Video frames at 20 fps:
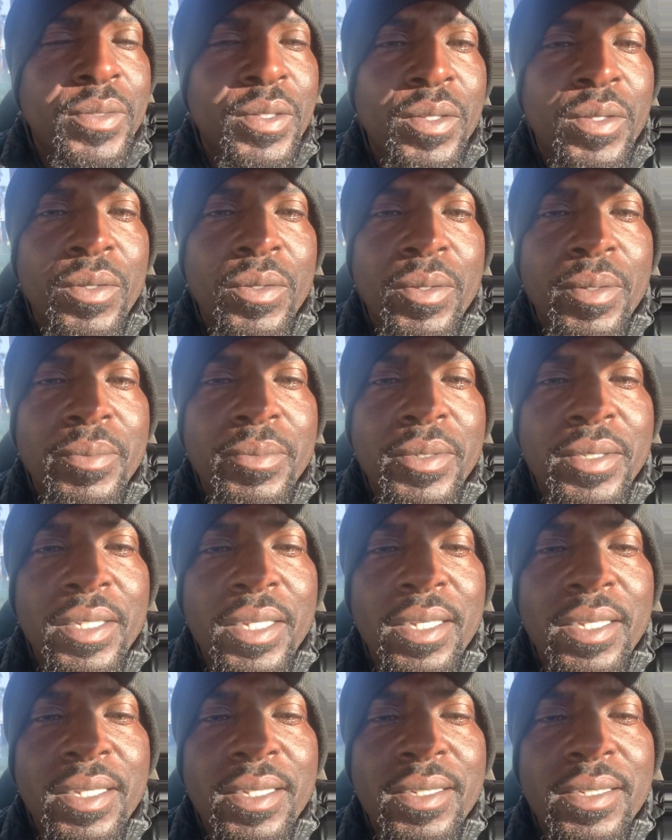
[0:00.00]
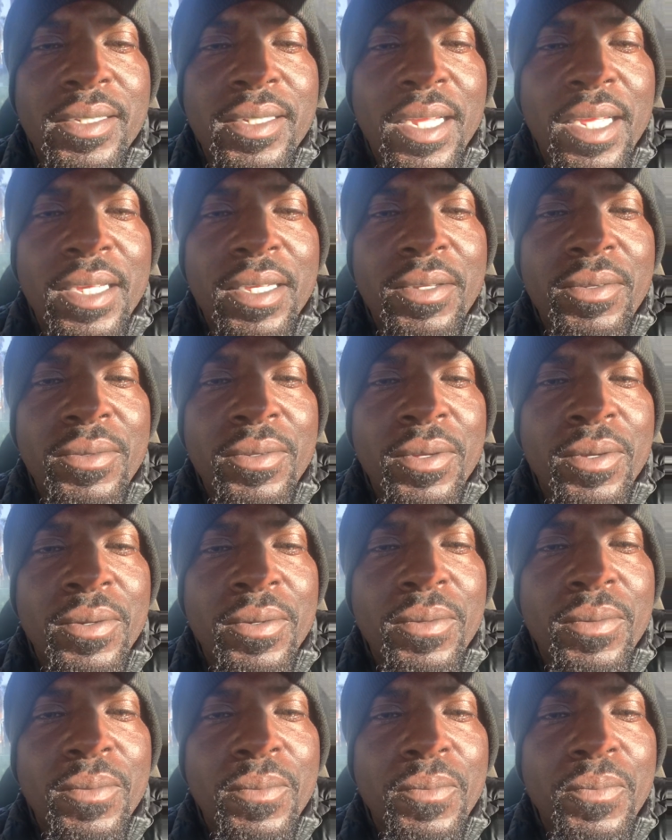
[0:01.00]
You know what I'm saying? It's like,
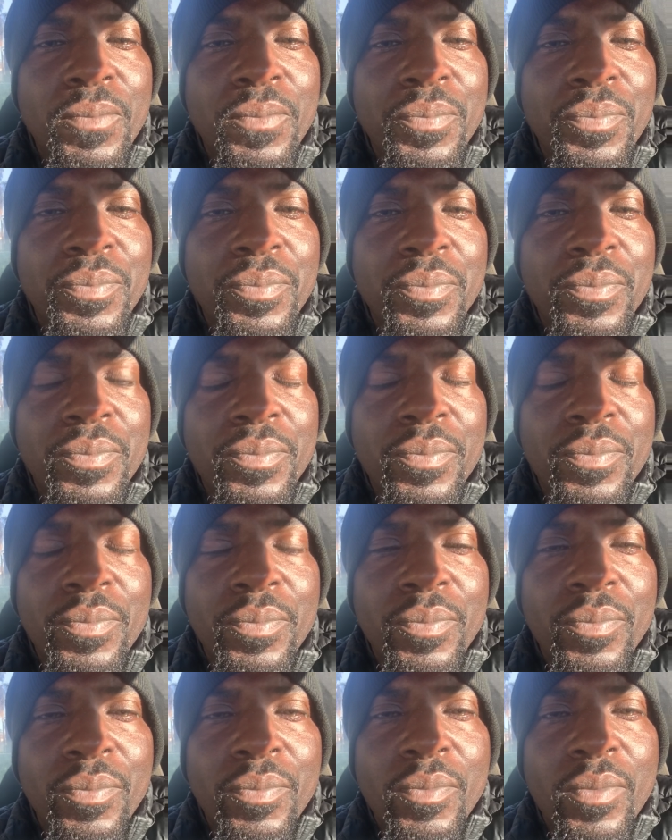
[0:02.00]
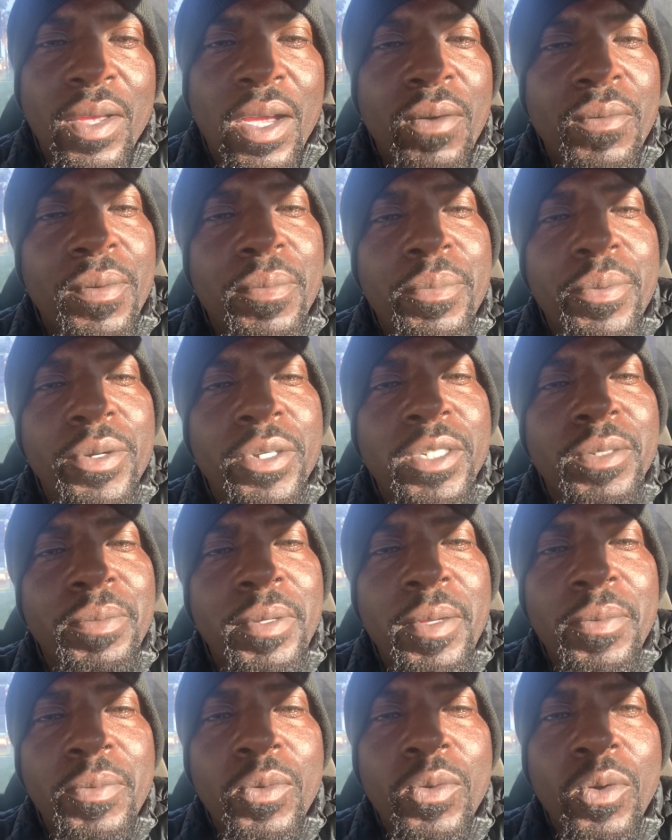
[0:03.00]
I would push
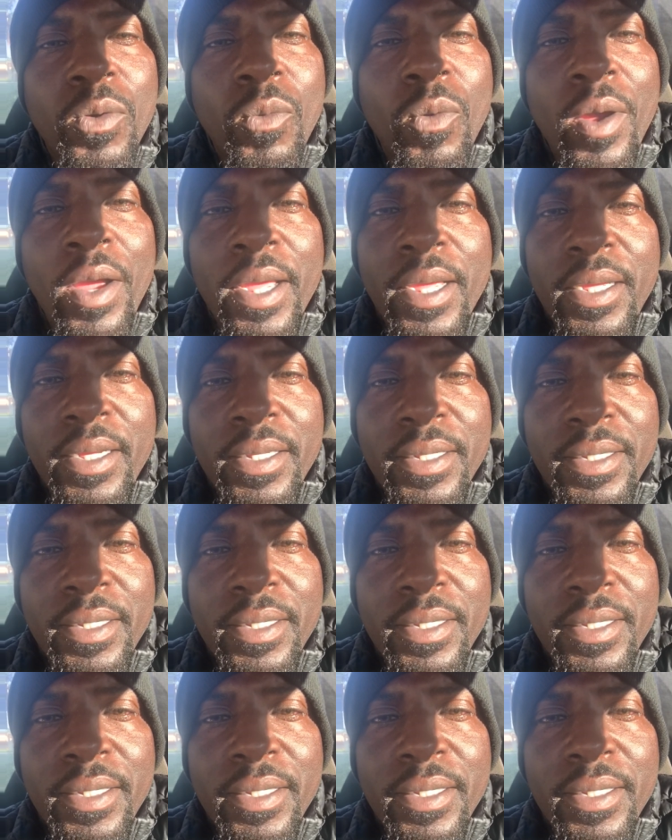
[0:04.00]
people away.